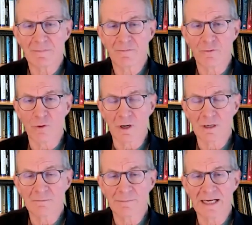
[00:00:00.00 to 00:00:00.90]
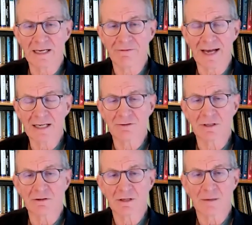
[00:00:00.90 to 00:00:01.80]
for manufacturing,
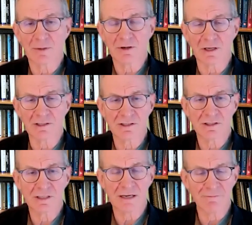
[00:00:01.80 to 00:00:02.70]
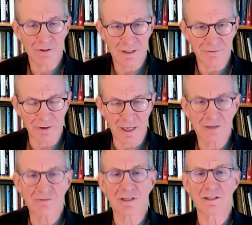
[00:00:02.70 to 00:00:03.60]
you'll come across several different
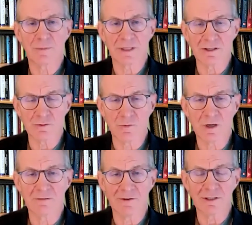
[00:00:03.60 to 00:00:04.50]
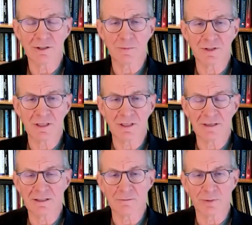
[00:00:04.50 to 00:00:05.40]
entries, but there's one very
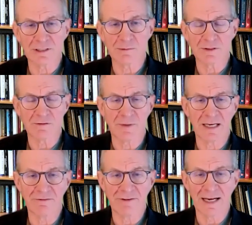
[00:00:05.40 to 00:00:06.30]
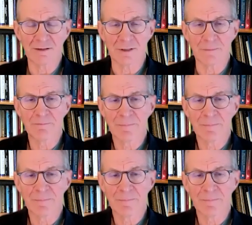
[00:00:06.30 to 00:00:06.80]
specific to principles of manufacturing.